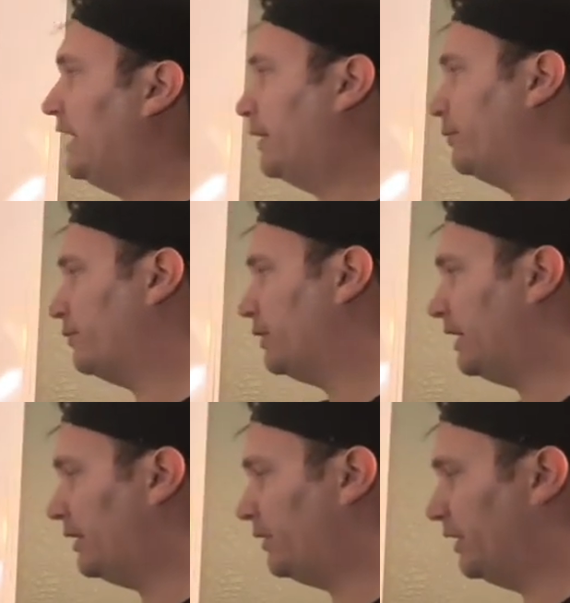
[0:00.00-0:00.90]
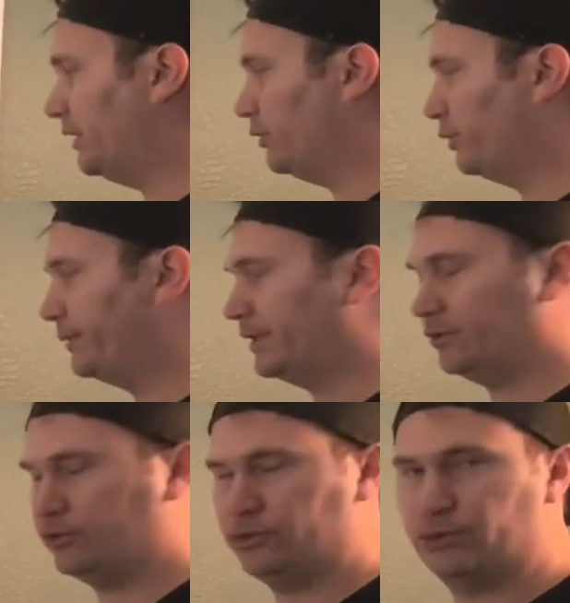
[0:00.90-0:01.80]
out of the cloud and then
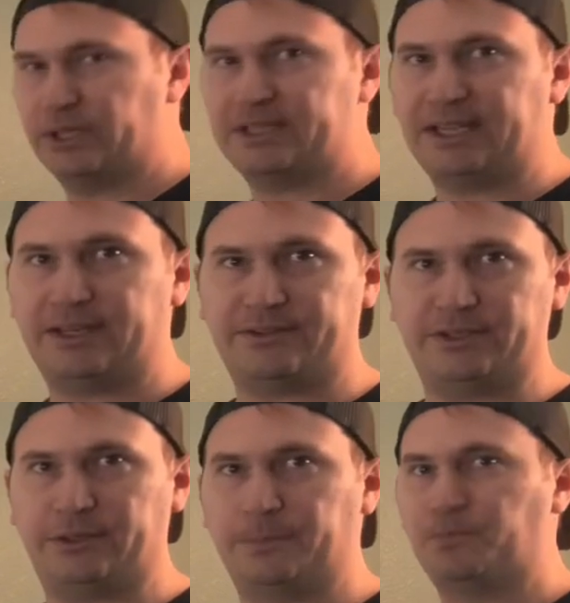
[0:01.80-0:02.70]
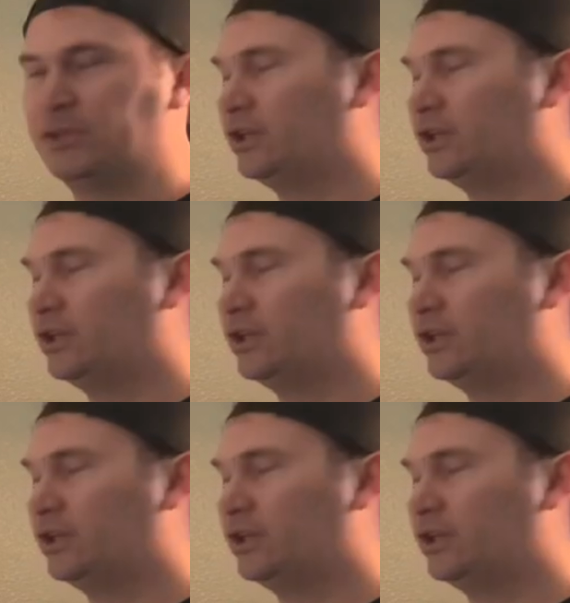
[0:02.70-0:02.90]
going to a data center.